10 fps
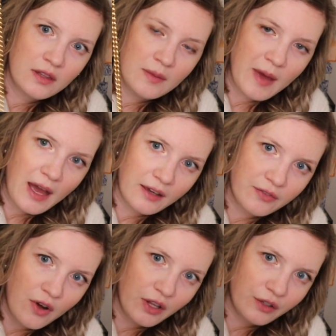the bag
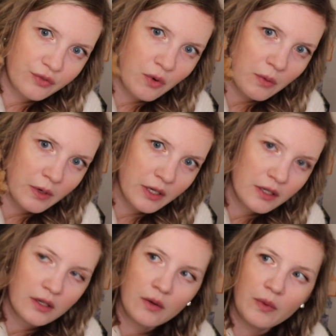falling forward
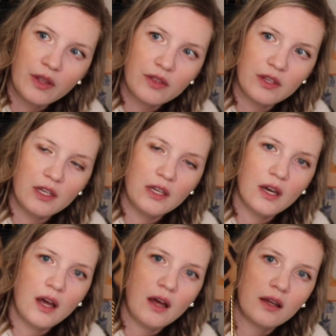with the
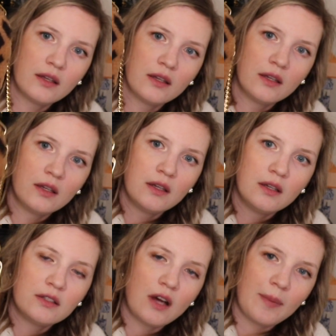
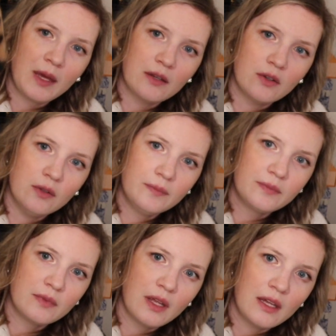top handle.
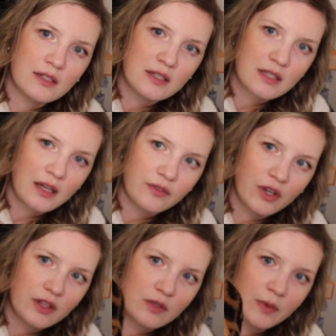It does kind of
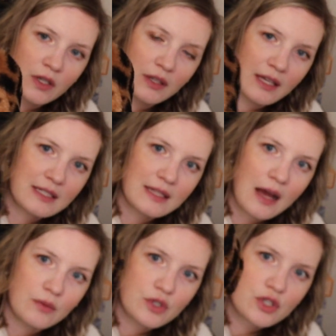create this weird like
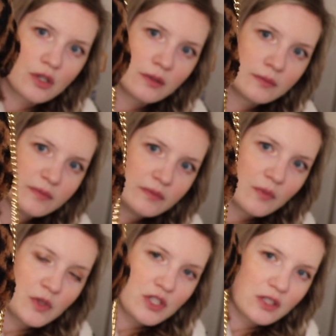slouch,
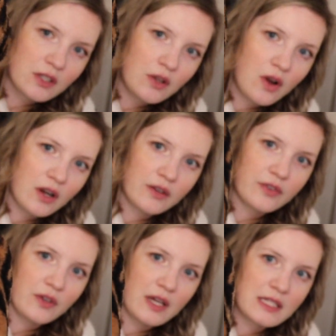which is a little harder
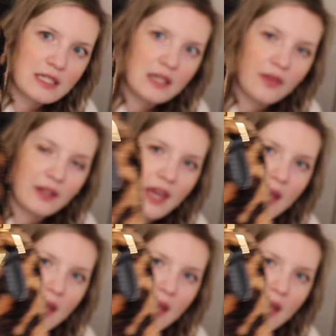for you guys to see on the